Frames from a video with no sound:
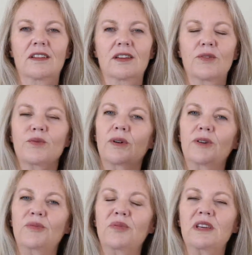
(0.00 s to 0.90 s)
If we're
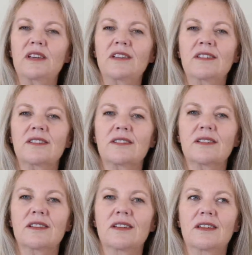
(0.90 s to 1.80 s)
in peace
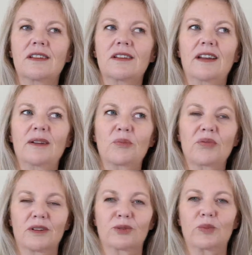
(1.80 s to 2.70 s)
and
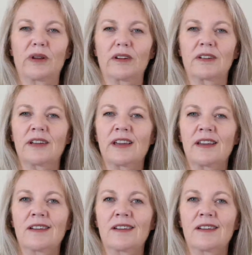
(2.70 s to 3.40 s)
prosperity,